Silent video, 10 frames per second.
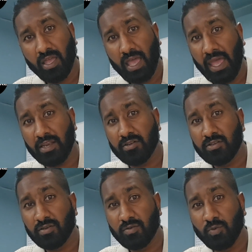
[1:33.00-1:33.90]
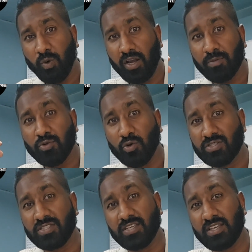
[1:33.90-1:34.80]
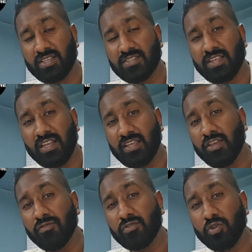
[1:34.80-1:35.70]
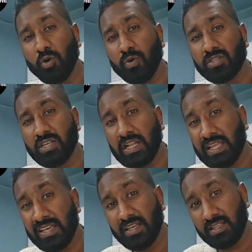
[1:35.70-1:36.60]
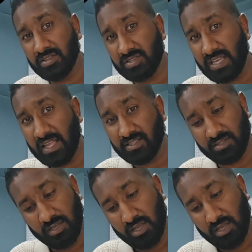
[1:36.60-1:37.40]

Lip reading: And what I'm noticing is that even though it's clear in the sense,